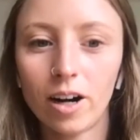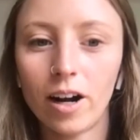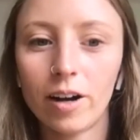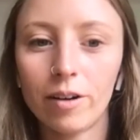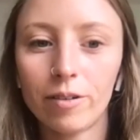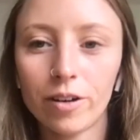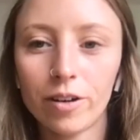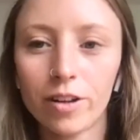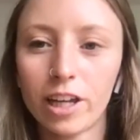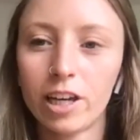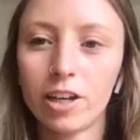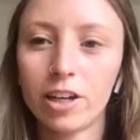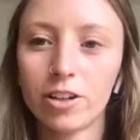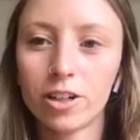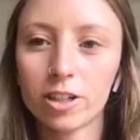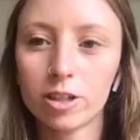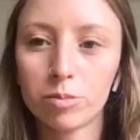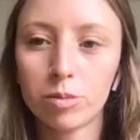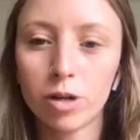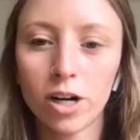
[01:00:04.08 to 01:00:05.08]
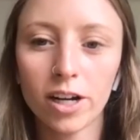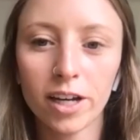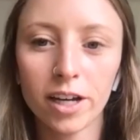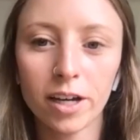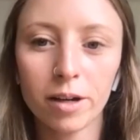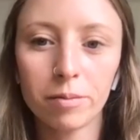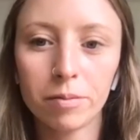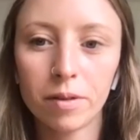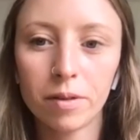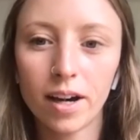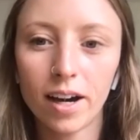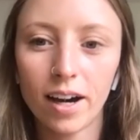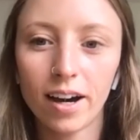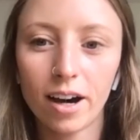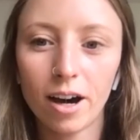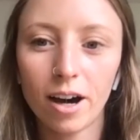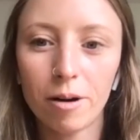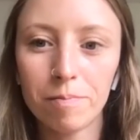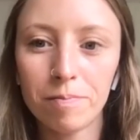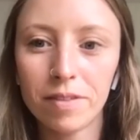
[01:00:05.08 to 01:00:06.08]
All right, well, thank you, Dr. Brautigam.
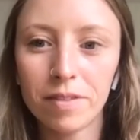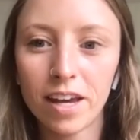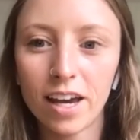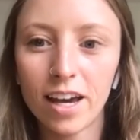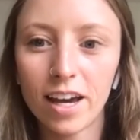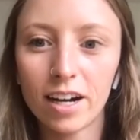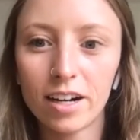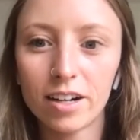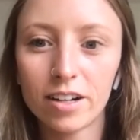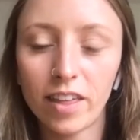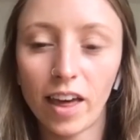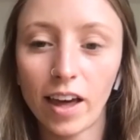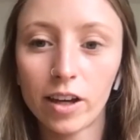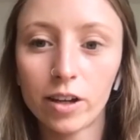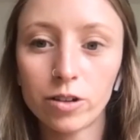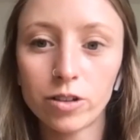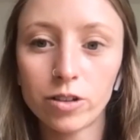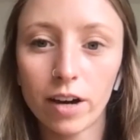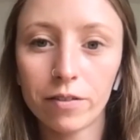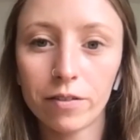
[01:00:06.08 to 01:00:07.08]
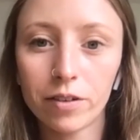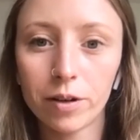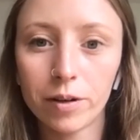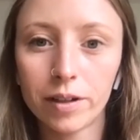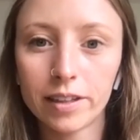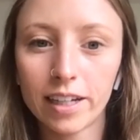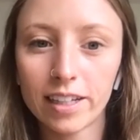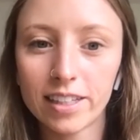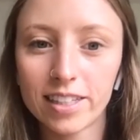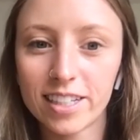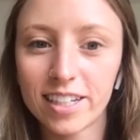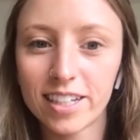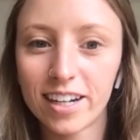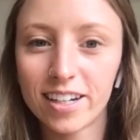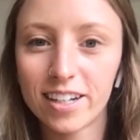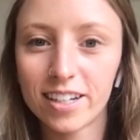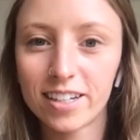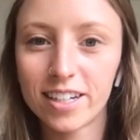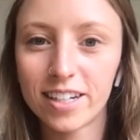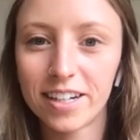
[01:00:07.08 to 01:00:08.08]
And thank you to everyone that's
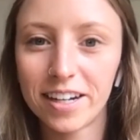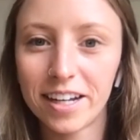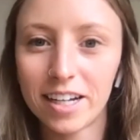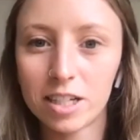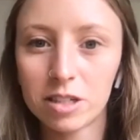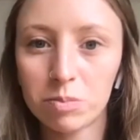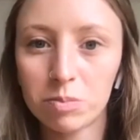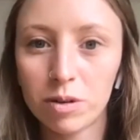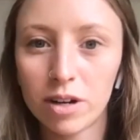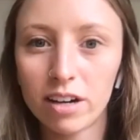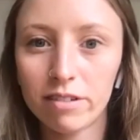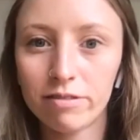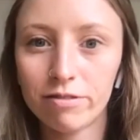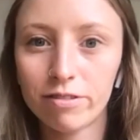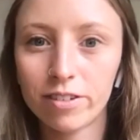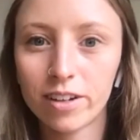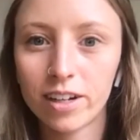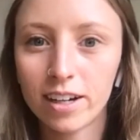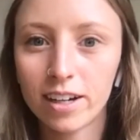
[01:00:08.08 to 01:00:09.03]
attended today's brief.